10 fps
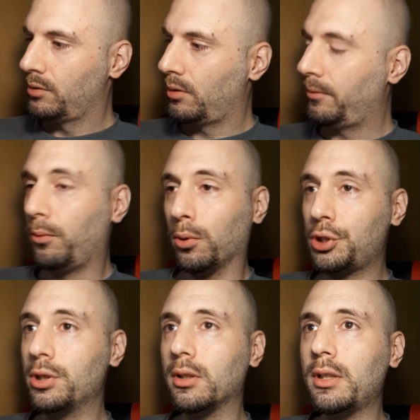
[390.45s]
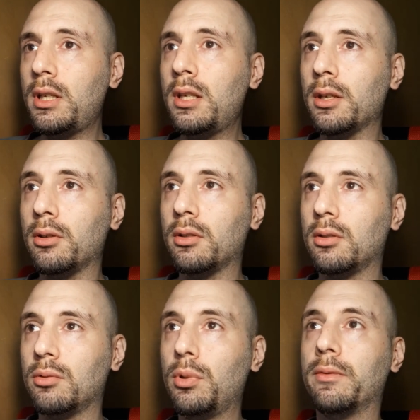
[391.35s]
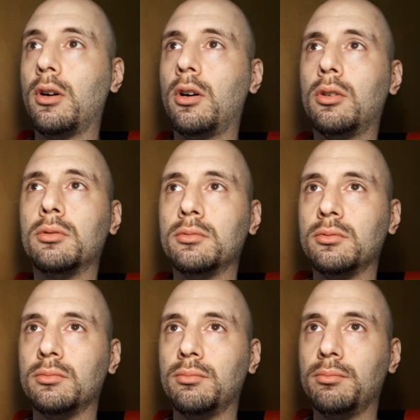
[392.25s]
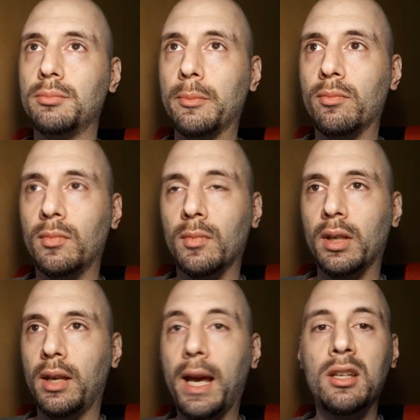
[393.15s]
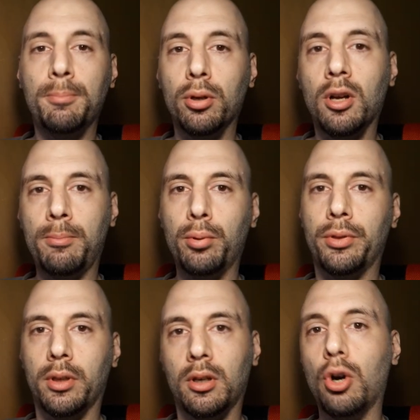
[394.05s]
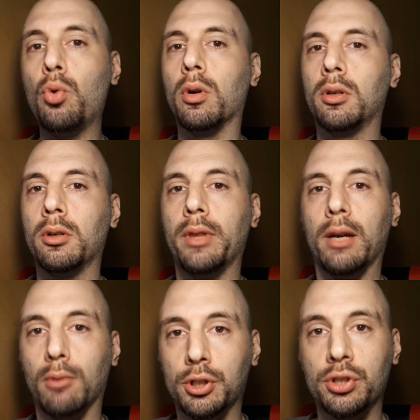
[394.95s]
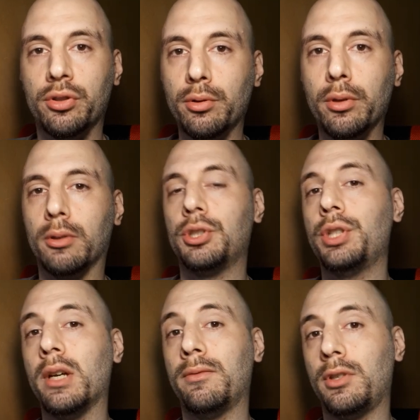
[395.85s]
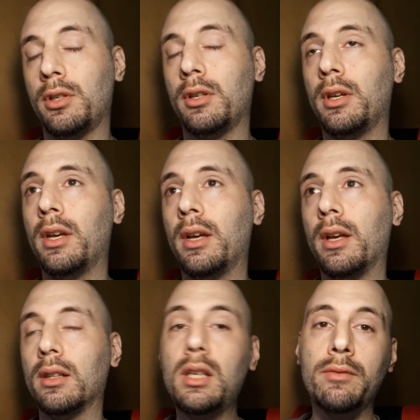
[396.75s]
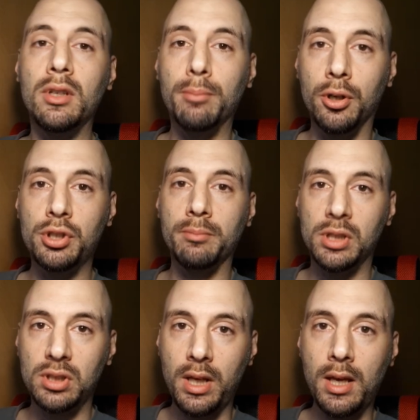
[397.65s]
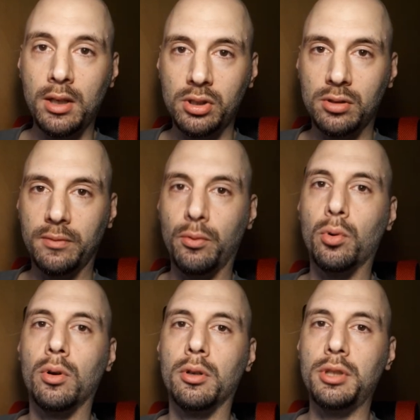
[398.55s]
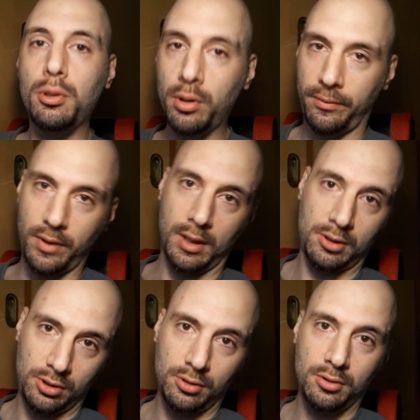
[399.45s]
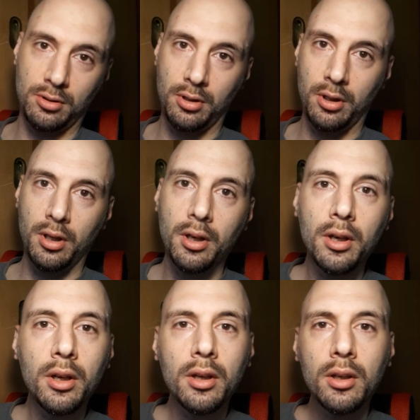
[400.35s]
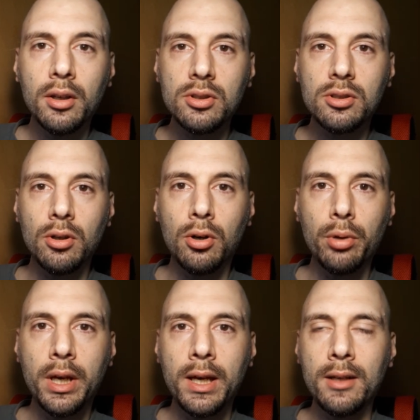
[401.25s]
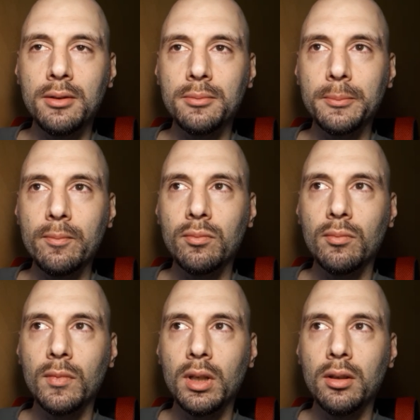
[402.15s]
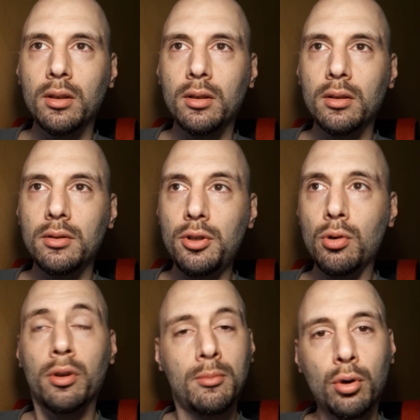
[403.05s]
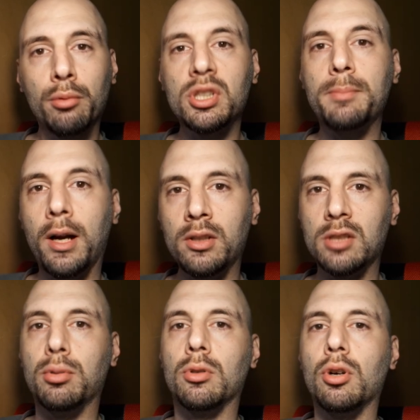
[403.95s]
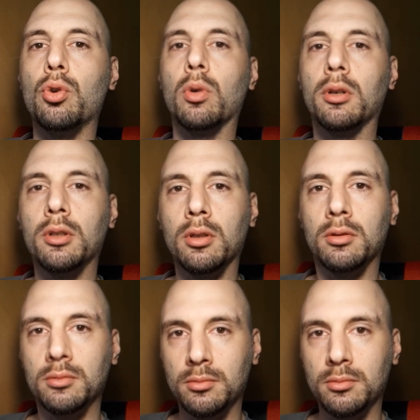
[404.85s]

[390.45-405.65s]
Unfortunately, we've all had to put up with the coworker that rushes through their shift, leaving a bunch of mistakes for you to fix, so that you are the more responsible coworker,